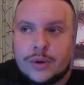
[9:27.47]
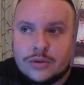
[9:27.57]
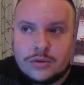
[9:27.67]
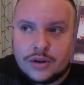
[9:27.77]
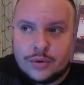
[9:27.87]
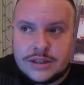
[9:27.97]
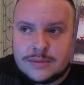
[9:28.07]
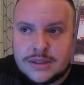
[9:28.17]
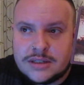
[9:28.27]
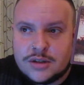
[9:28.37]
with all the
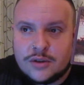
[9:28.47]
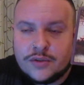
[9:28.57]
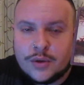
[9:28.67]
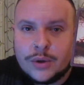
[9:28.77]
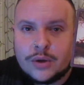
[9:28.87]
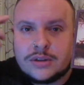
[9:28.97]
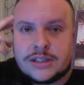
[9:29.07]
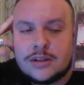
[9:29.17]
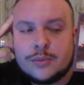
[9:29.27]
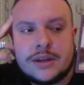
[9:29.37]
Christmas stuff that we all
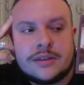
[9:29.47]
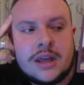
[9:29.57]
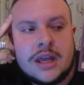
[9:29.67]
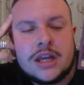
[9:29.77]
deal with,